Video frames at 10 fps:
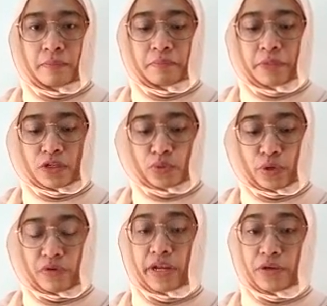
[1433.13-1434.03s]
Because we
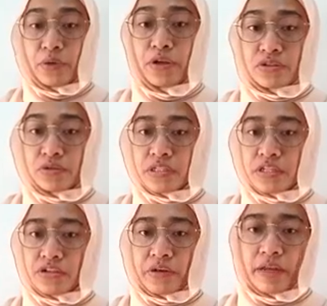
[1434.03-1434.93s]
already know your solution
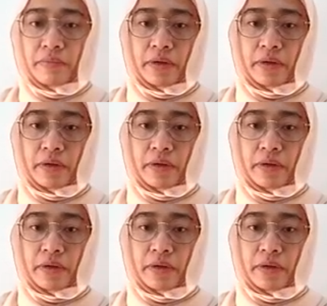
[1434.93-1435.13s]
is great,